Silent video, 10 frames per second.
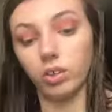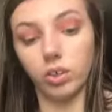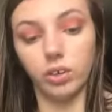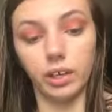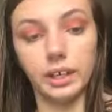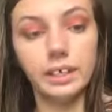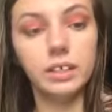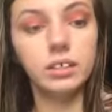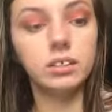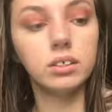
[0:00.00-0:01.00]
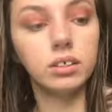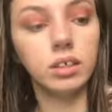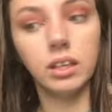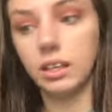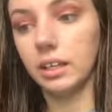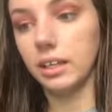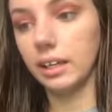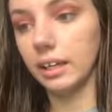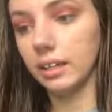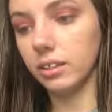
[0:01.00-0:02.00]
Alrighty.
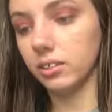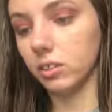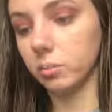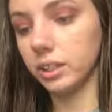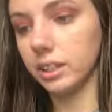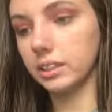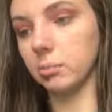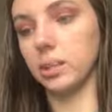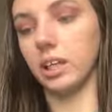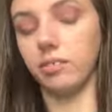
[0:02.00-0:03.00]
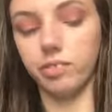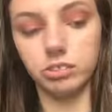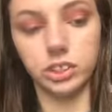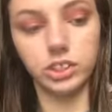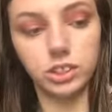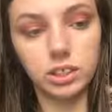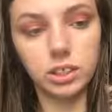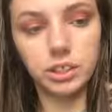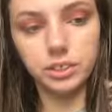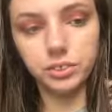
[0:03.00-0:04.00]
Now I'm going to take some of that foundation
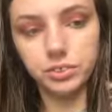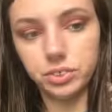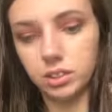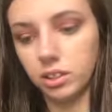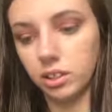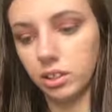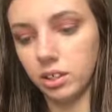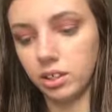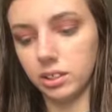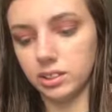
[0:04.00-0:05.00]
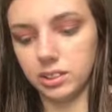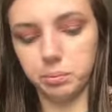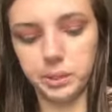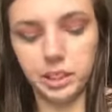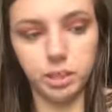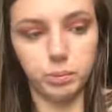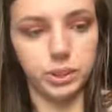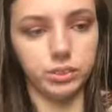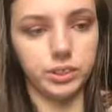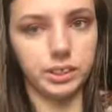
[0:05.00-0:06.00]
that I used. This is something that I've
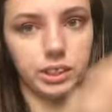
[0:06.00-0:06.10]
been doing